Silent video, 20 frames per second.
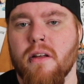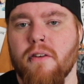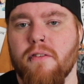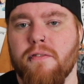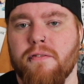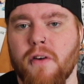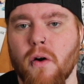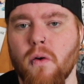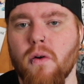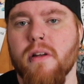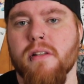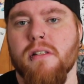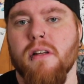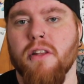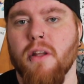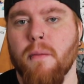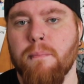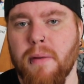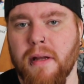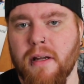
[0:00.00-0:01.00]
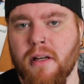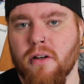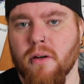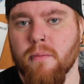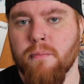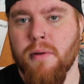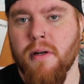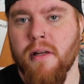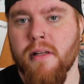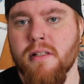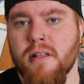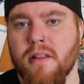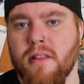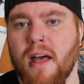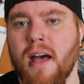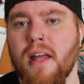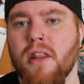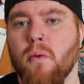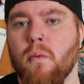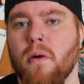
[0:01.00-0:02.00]
focus on the big companies.
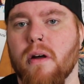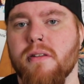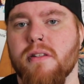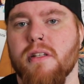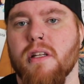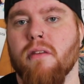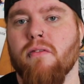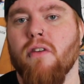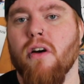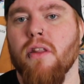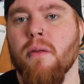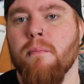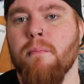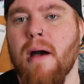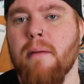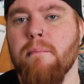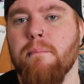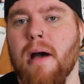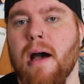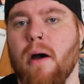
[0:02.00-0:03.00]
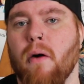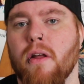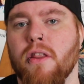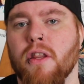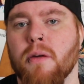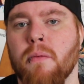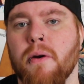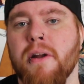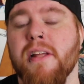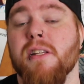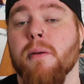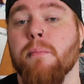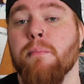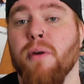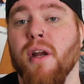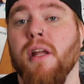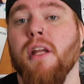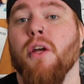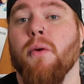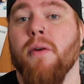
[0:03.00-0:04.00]
They're the ones that have got the manpower and the money to
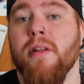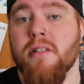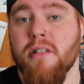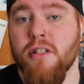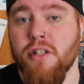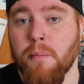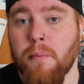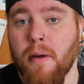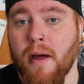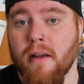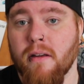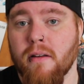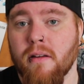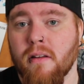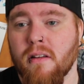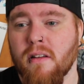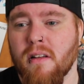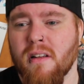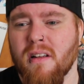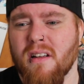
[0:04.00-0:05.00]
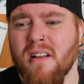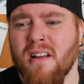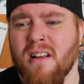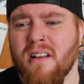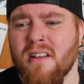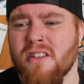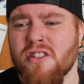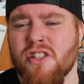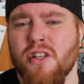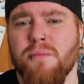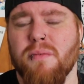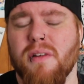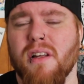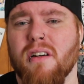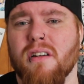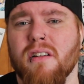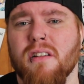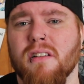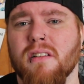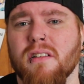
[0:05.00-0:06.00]
bring you into Japan. Some
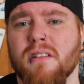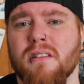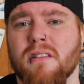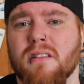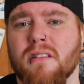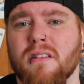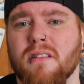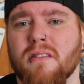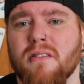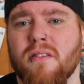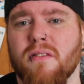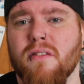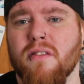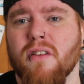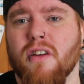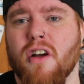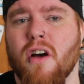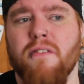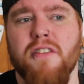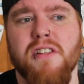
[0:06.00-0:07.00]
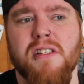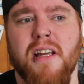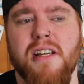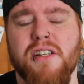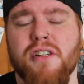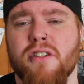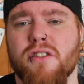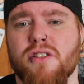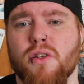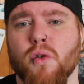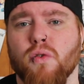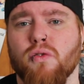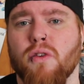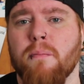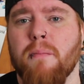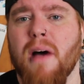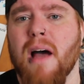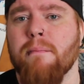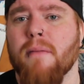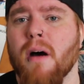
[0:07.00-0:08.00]
little conversation school
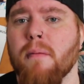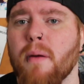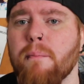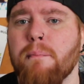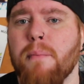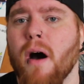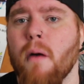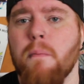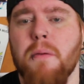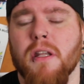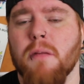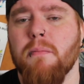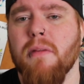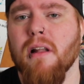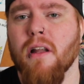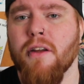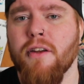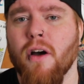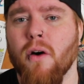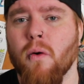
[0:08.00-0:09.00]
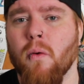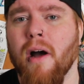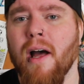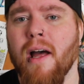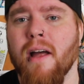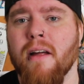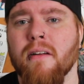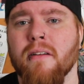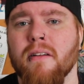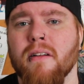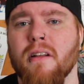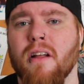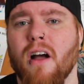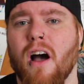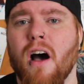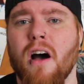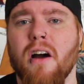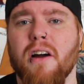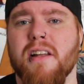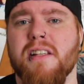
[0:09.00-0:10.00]
run by mom and pop in the middle of nowhere
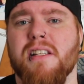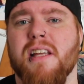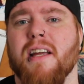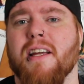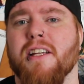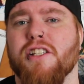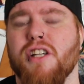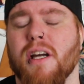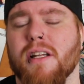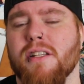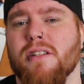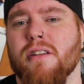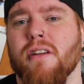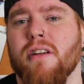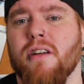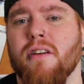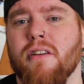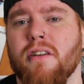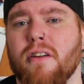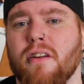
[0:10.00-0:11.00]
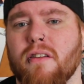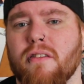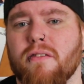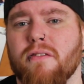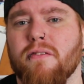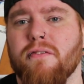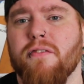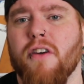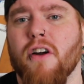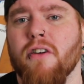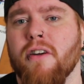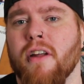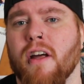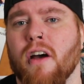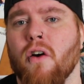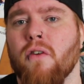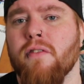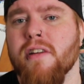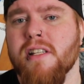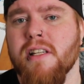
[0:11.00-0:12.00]
aren't going to take a chance on a foreigner
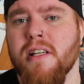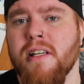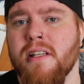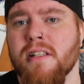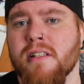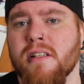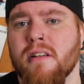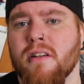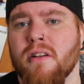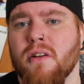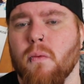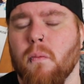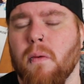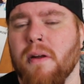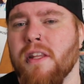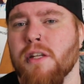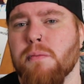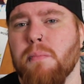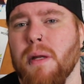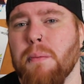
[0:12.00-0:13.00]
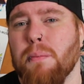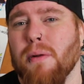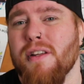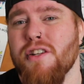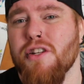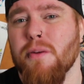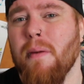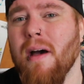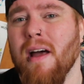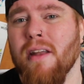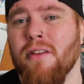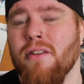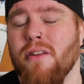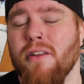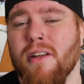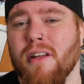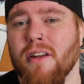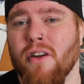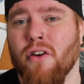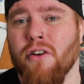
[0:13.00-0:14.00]
overseas when there's people in Japan that
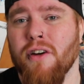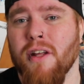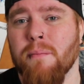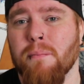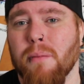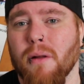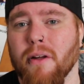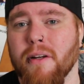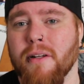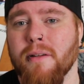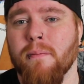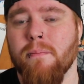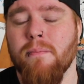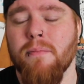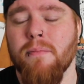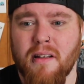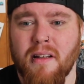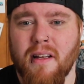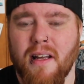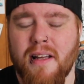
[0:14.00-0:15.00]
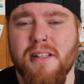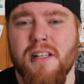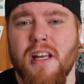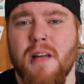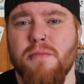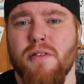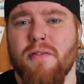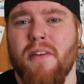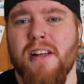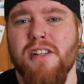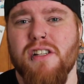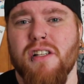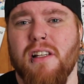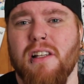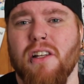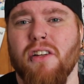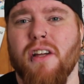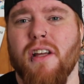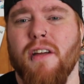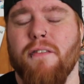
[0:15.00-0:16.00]
you can already employ. In terms of actually
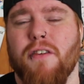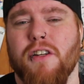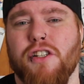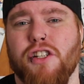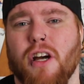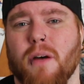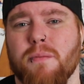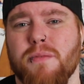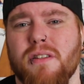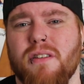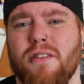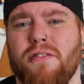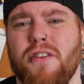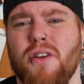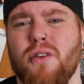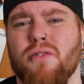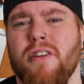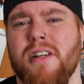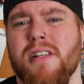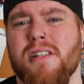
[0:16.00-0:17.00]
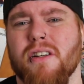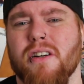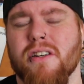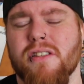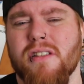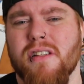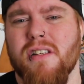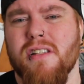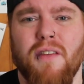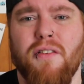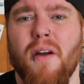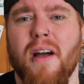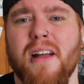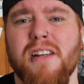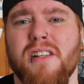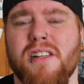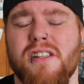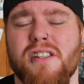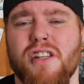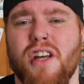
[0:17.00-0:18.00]
looking for jobs, there's a few resources. If you
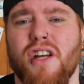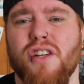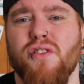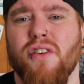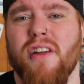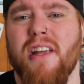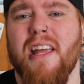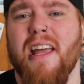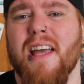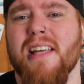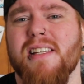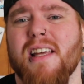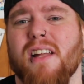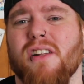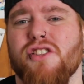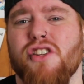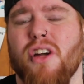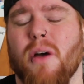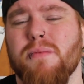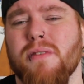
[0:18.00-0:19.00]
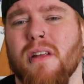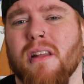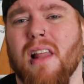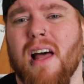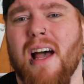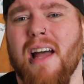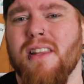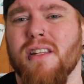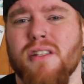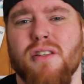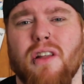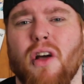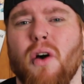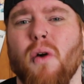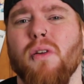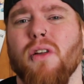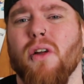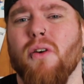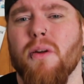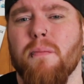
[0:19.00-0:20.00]
actually search for ESL jobs online, there's a
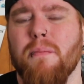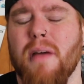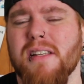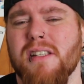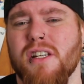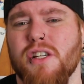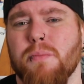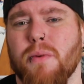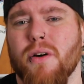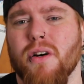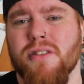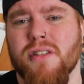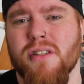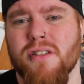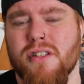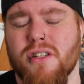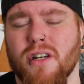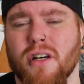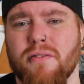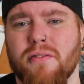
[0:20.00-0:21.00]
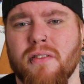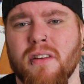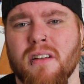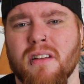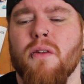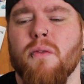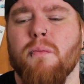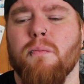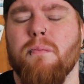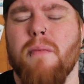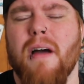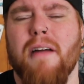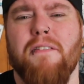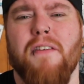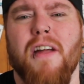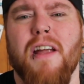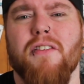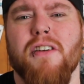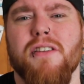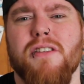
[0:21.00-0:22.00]
whole load of message boards and stuff. My
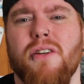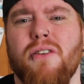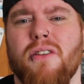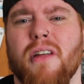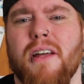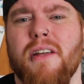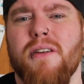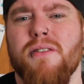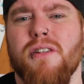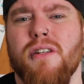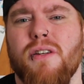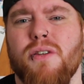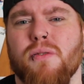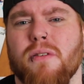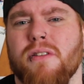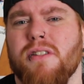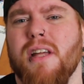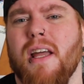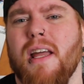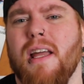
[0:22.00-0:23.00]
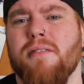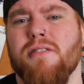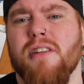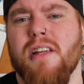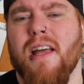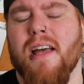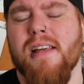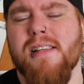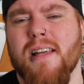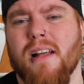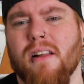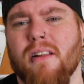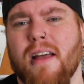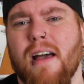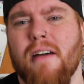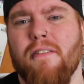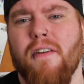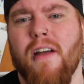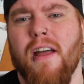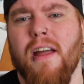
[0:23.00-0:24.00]
favourite two that I used to use are Dave's ESL
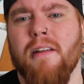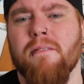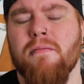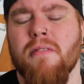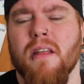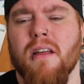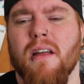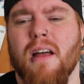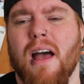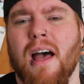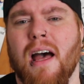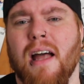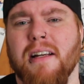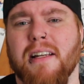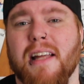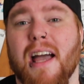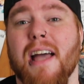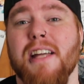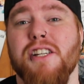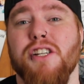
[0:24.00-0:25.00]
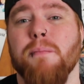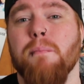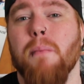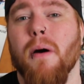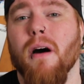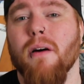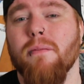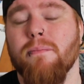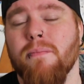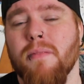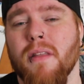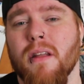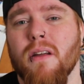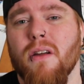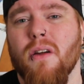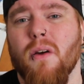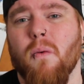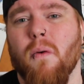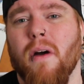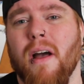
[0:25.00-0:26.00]
Cafe and Gaijin Pot,
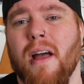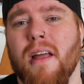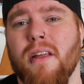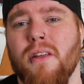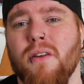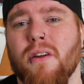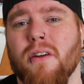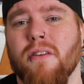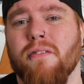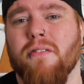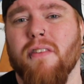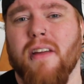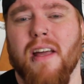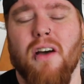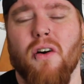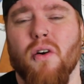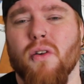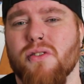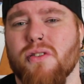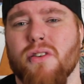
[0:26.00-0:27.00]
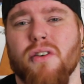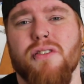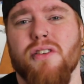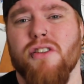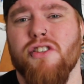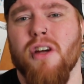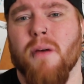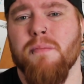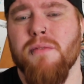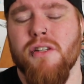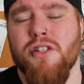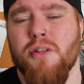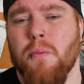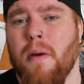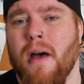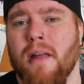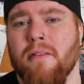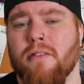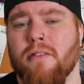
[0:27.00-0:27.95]
where you can get all sorts of jobs in Japan